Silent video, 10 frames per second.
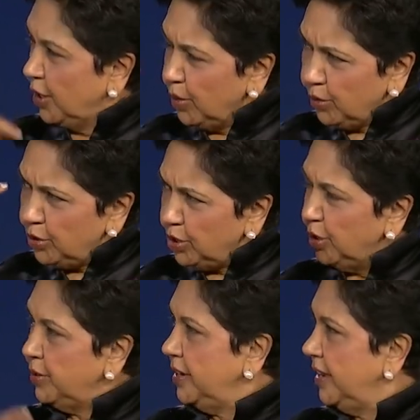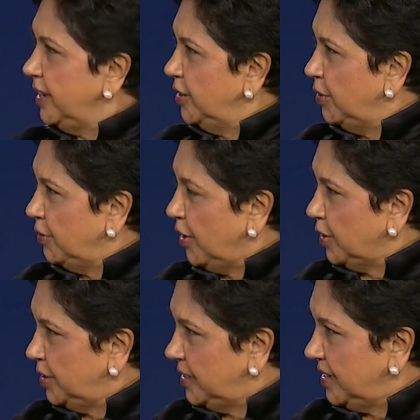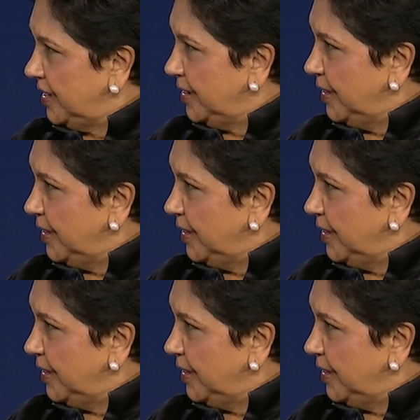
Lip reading: Who showed innate curiosity?